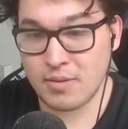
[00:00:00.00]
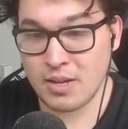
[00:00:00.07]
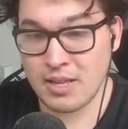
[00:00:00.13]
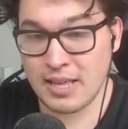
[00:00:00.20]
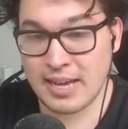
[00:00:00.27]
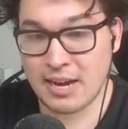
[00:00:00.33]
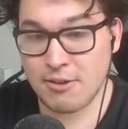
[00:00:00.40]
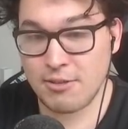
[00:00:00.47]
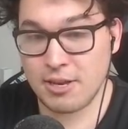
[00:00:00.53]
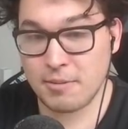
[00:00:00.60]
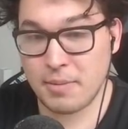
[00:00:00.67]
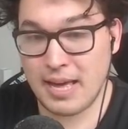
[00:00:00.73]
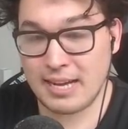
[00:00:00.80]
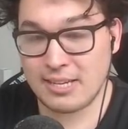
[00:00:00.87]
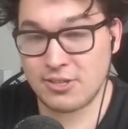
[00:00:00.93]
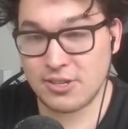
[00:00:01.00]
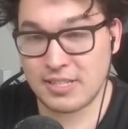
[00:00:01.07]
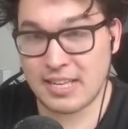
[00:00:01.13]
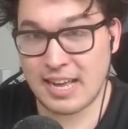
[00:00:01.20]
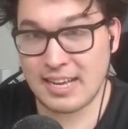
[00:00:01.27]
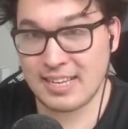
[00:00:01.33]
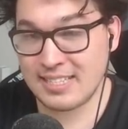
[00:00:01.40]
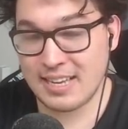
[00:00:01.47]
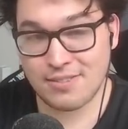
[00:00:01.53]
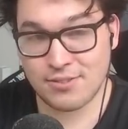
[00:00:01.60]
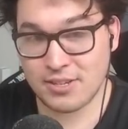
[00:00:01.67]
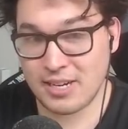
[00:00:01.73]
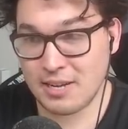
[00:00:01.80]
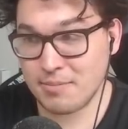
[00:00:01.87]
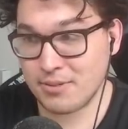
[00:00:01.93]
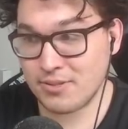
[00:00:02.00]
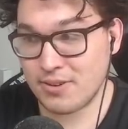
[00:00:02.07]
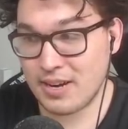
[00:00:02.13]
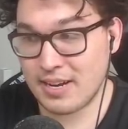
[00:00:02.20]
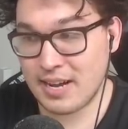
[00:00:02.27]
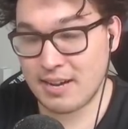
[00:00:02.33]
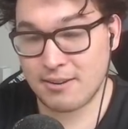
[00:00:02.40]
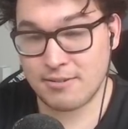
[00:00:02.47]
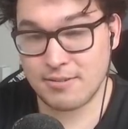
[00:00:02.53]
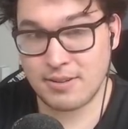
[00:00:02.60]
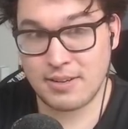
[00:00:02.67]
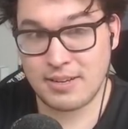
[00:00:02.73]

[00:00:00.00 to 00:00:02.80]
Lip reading: Like, I don't think my extra attack is ever enabled right now.